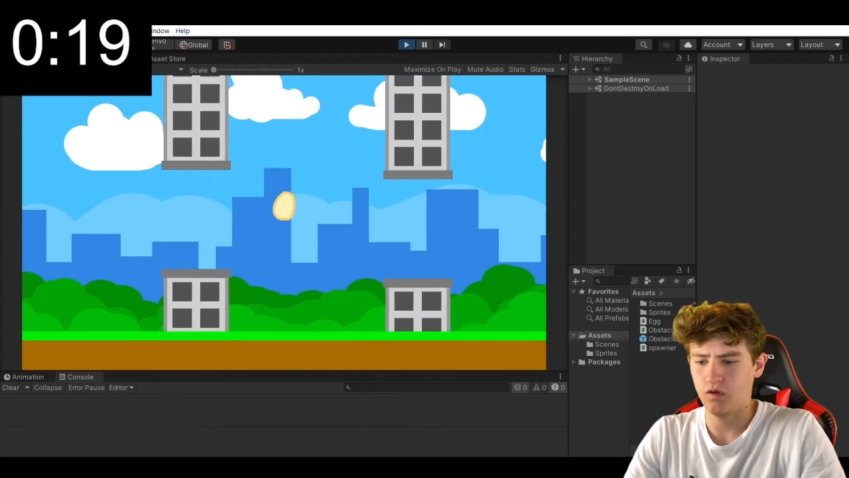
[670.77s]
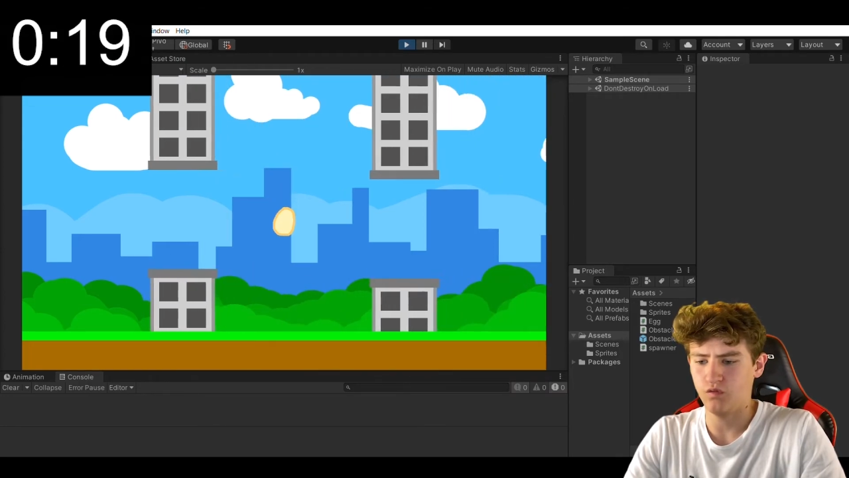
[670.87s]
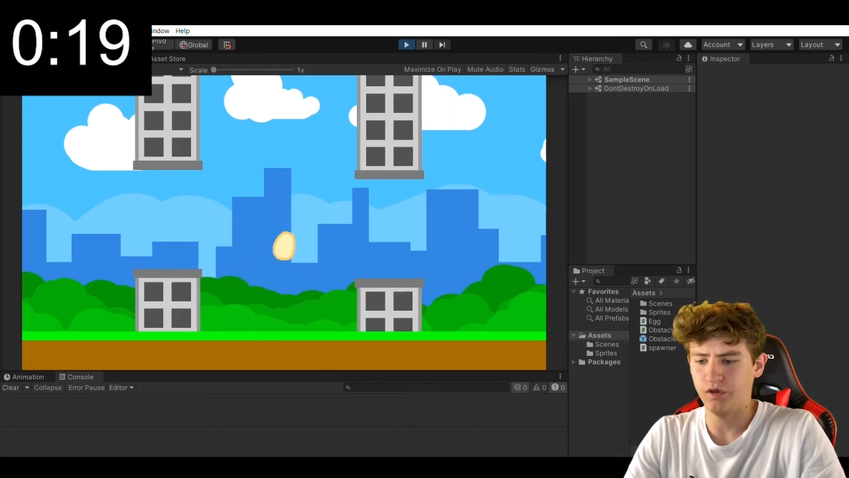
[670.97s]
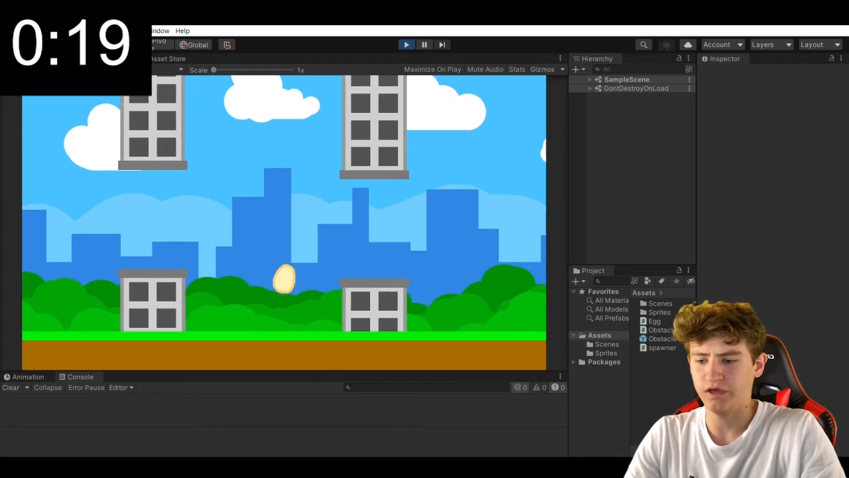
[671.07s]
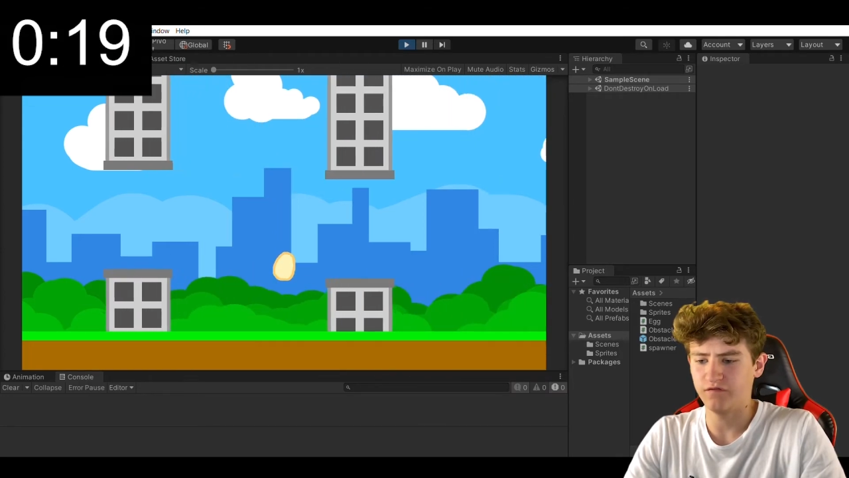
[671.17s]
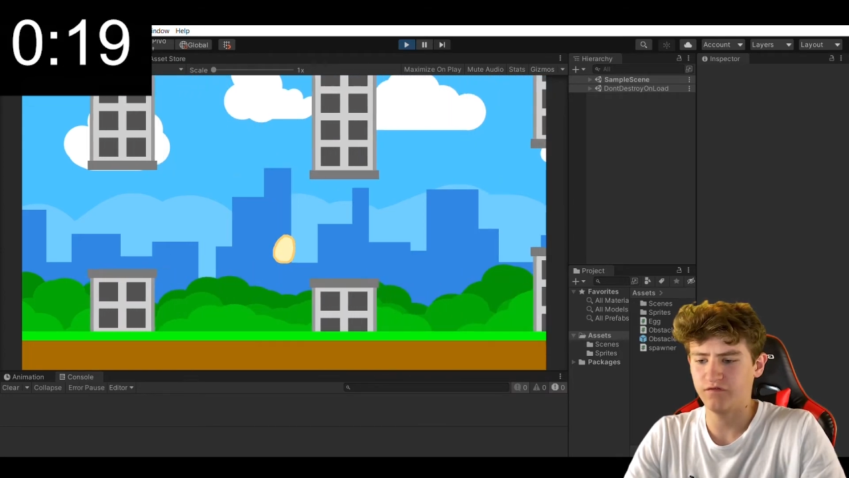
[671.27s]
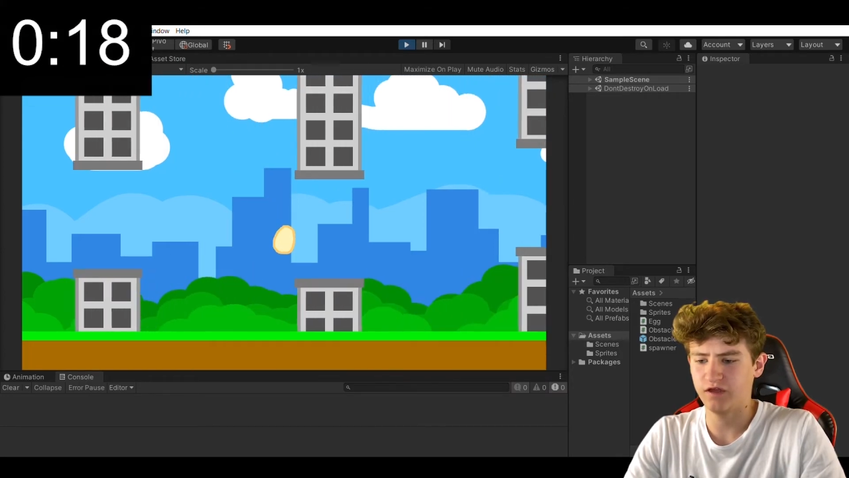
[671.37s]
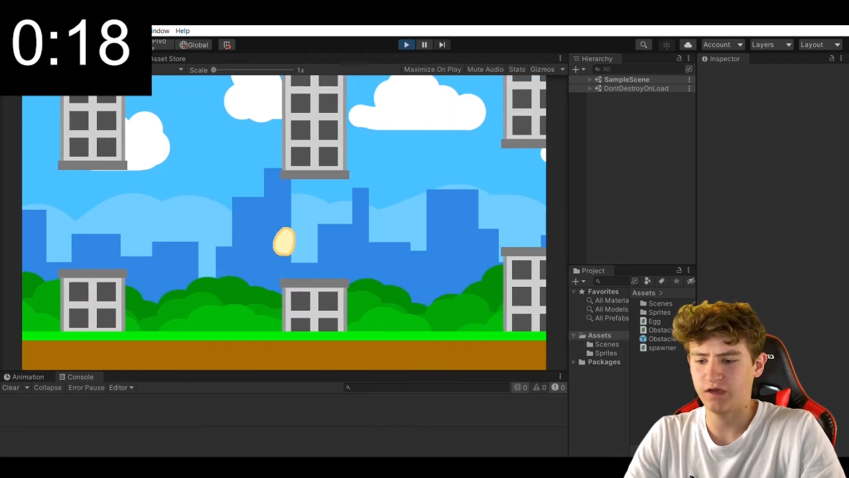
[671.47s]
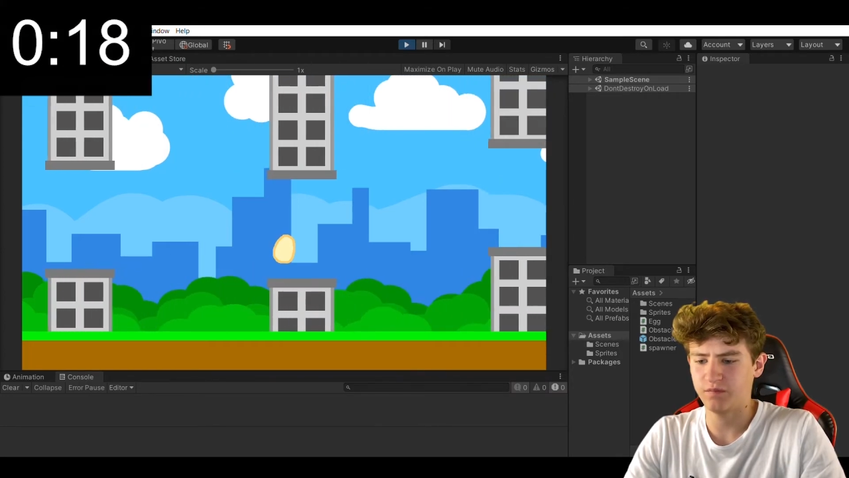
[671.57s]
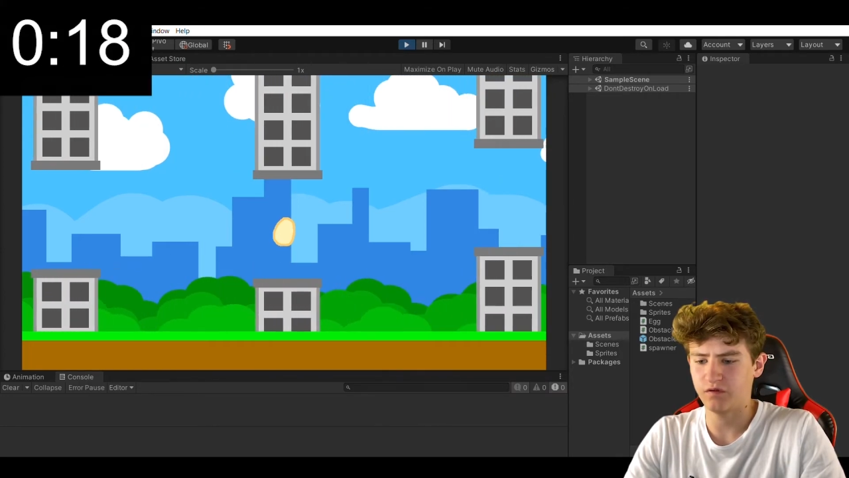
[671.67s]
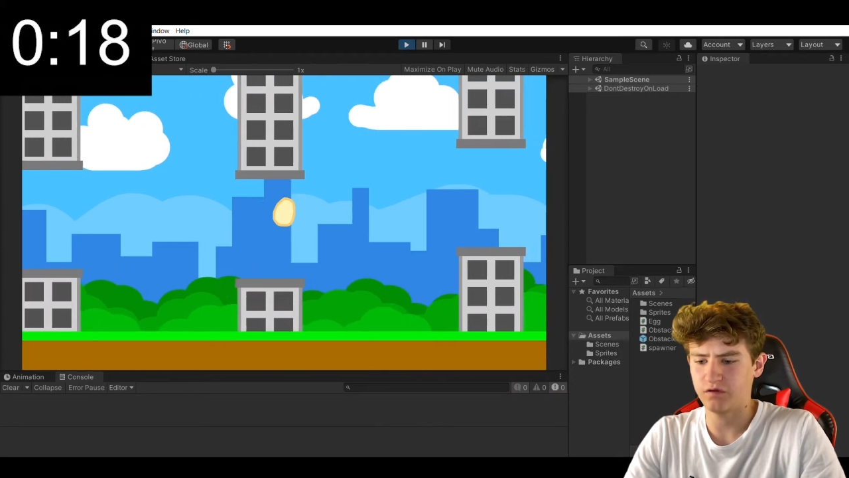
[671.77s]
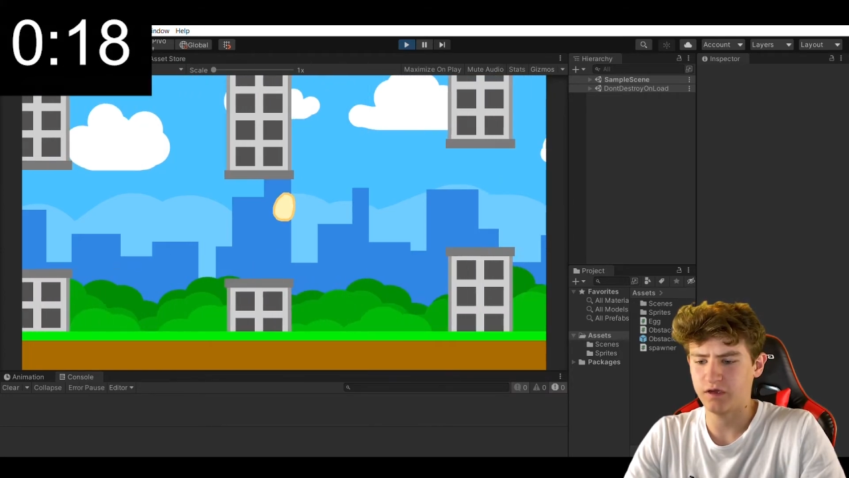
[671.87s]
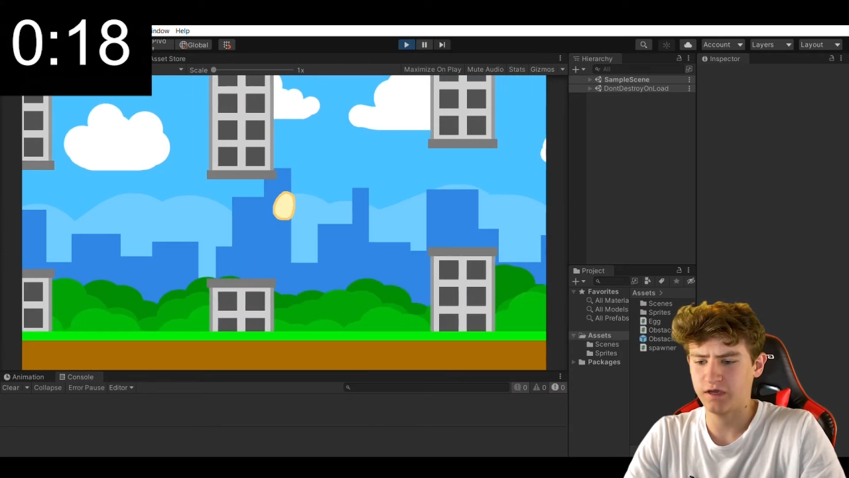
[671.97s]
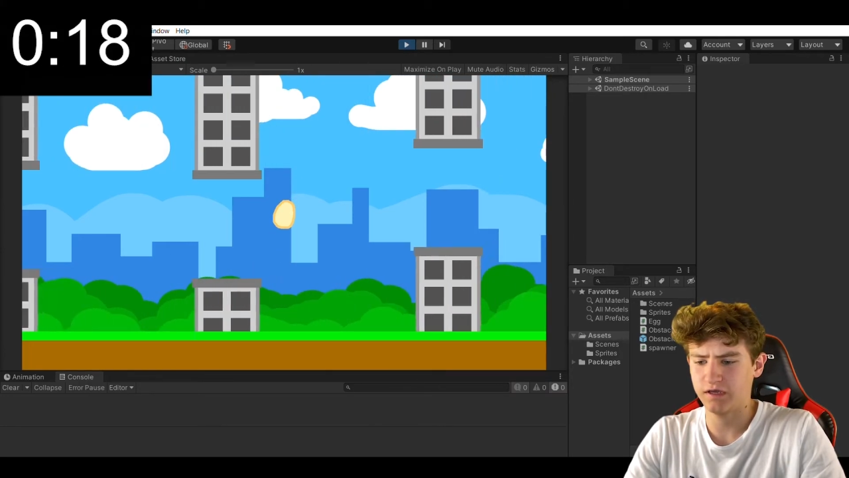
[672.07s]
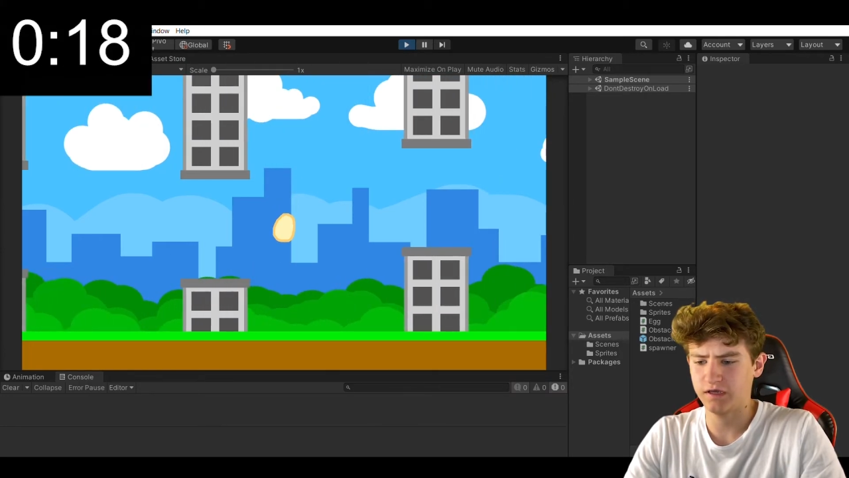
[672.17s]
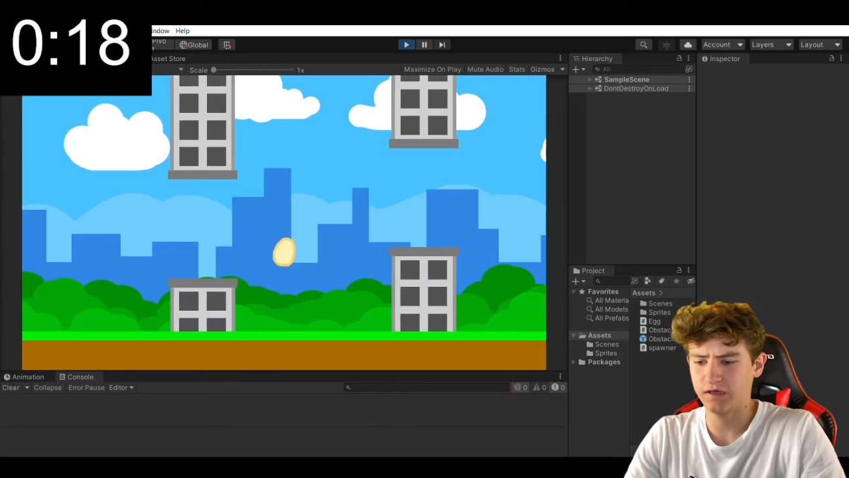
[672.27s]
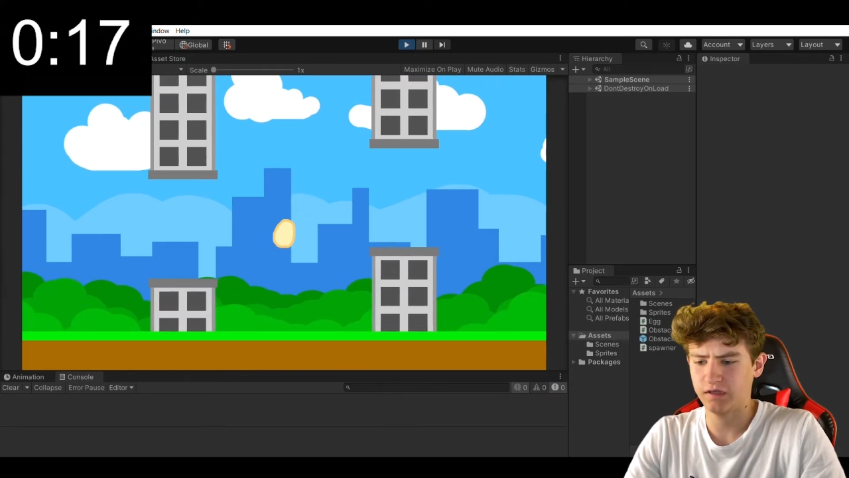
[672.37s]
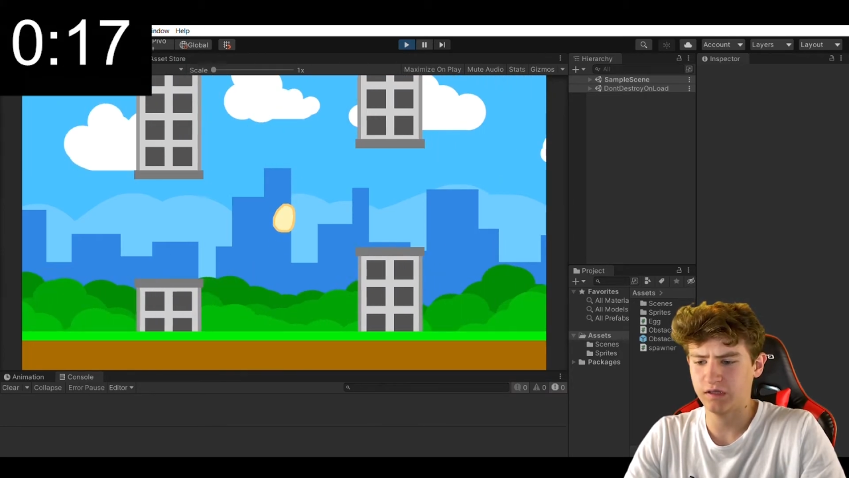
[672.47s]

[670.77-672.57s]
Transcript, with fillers: We can flap our egg.